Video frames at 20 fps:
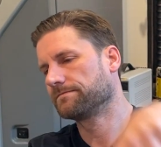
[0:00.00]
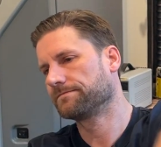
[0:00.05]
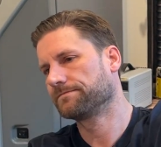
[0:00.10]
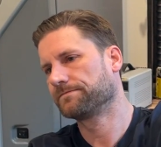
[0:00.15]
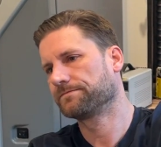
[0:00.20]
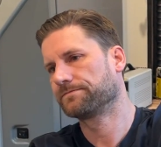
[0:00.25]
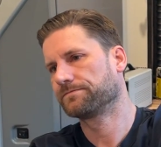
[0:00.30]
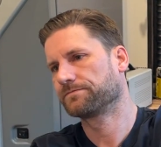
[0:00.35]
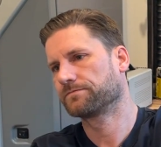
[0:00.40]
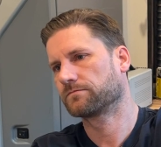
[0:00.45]

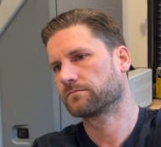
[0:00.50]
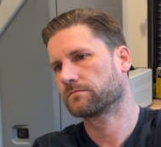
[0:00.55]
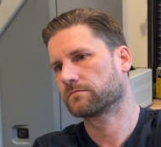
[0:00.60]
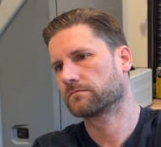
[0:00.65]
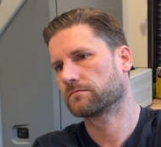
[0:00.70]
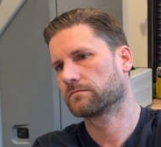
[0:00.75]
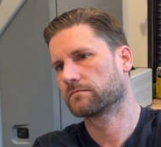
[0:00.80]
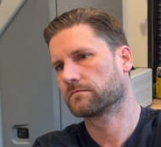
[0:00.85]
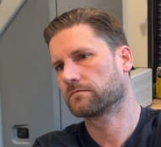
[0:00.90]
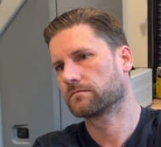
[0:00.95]

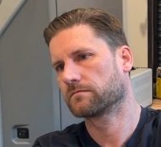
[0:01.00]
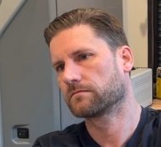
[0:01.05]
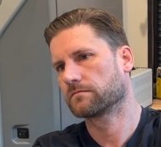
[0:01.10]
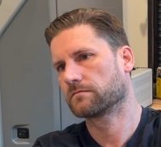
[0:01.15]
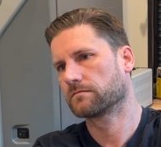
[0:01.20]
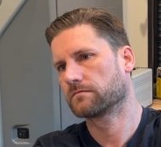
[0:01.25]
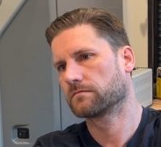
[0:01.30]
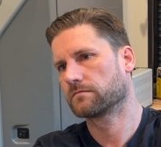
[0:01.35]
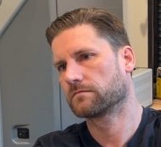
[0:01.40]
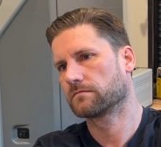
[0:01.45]

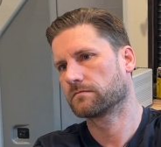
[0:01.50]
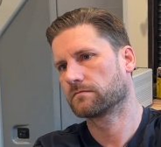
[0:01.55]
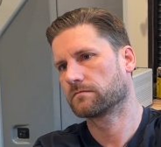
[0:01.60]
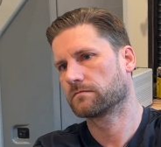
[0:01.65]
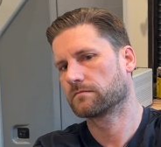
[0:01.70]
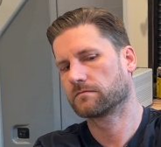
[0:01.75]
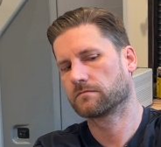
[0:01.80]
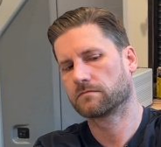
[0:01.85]
(no one is talking)